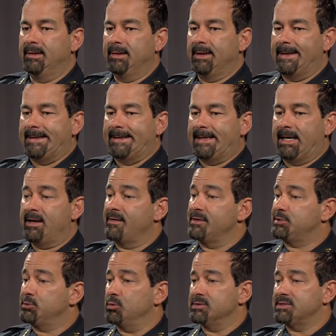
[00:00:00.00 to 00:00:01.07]
Another
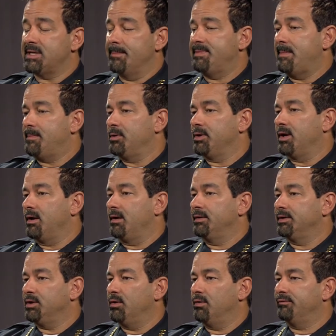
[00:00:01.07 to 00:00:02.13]
tool, some people are going
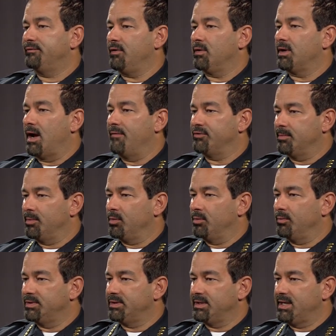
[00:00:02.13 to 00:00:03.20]
to, you know, feel comfortable
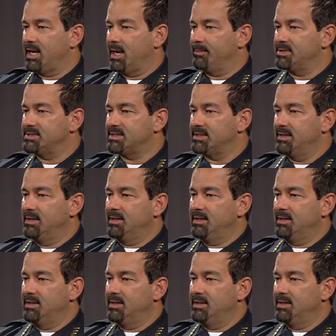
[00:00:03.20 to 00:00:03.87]
with the cameras